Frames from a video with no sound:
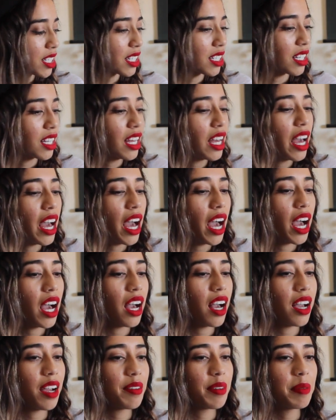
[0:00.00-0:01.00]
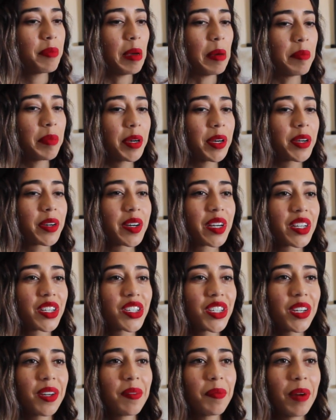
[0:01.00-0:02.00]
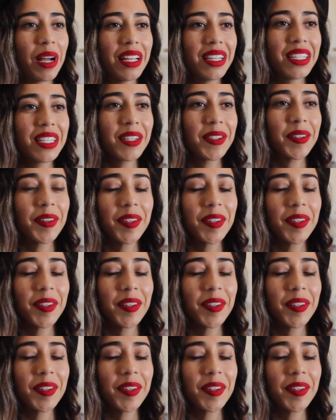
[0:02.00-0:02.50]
Like I remember Christian went to